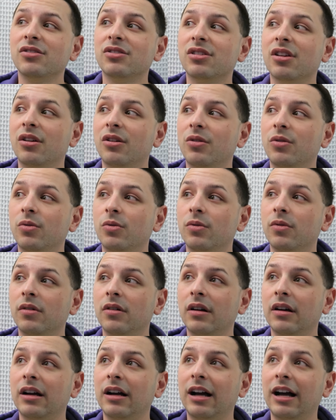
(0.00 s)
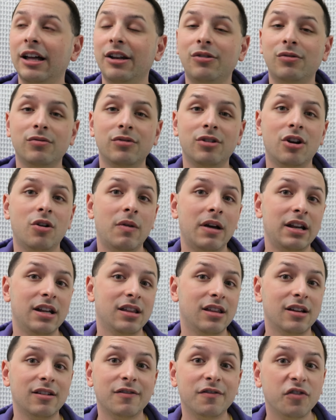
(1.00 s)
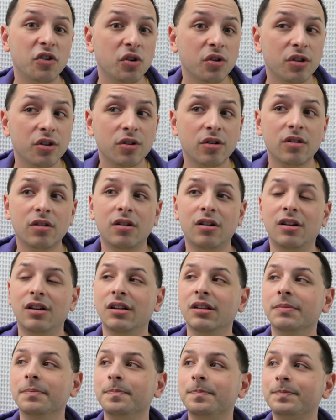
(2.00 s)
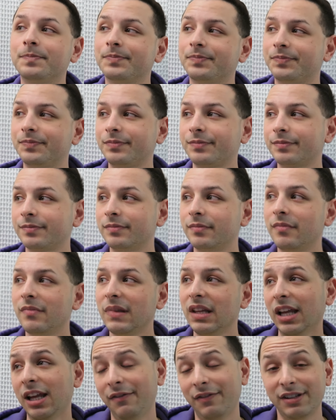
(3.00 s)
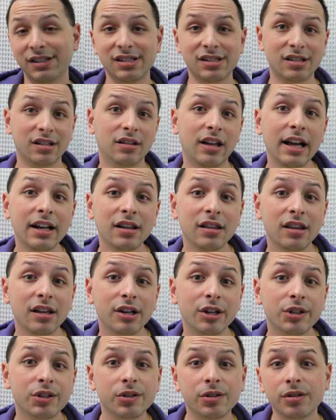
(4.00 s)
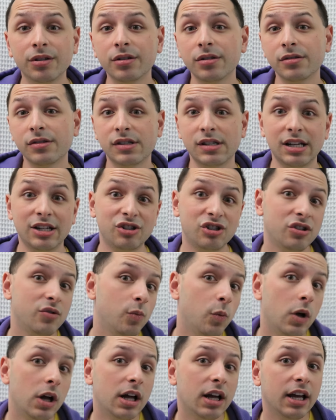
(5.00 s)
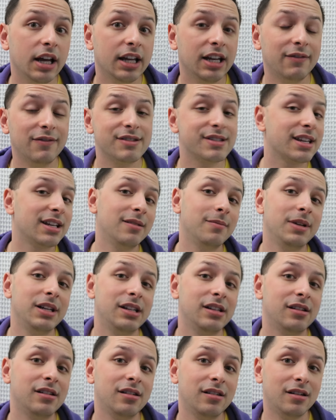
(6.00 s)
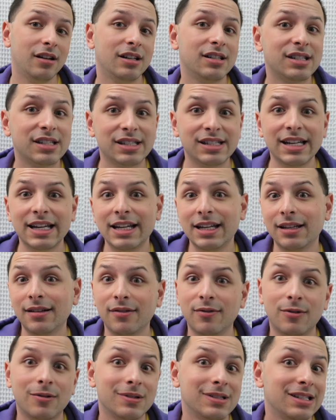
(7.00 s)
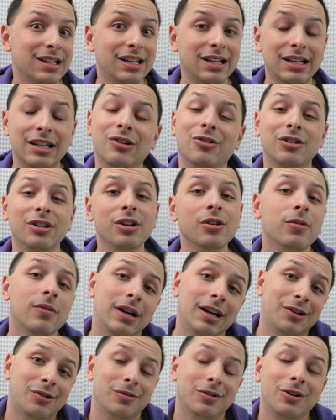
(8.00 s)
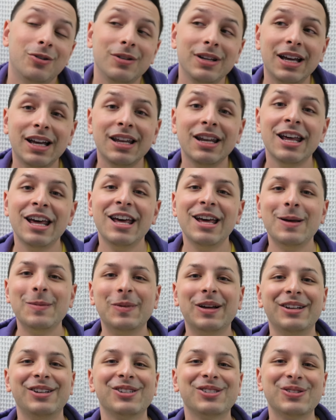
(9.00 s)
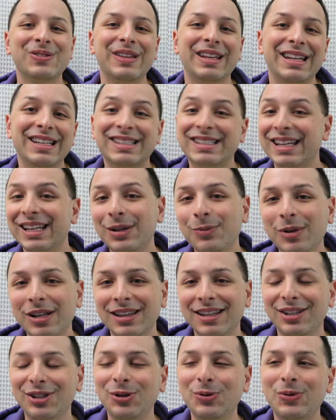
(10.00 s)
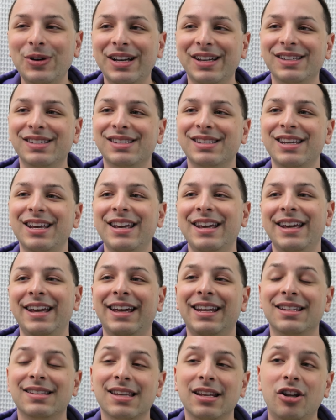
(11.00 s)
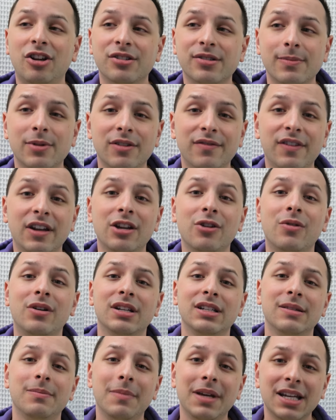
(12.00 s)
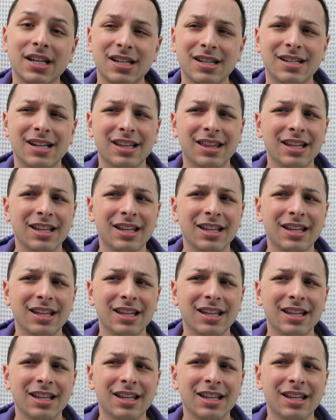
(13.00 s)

So I don't know anything further on if it's select theaters nationwide, if it's going to be in a state or a city near you, I don't know yet, but I just know that it's going to be in the US and it's going to also be on video on demand.